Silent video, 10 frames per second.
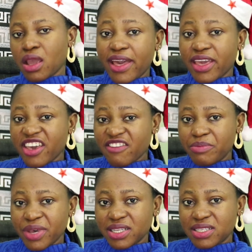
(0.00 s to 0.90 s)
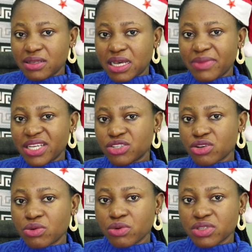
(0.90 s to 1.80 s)
I gave birth and my
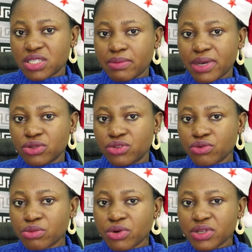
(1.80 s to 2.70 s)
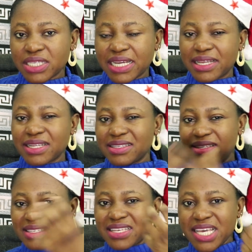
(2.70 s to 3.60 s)
son was about 2 months, and then
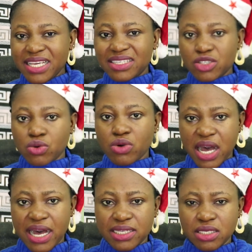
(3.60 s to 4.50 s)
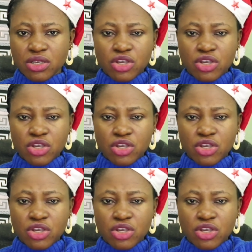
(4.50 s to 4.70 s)
this hit so hard.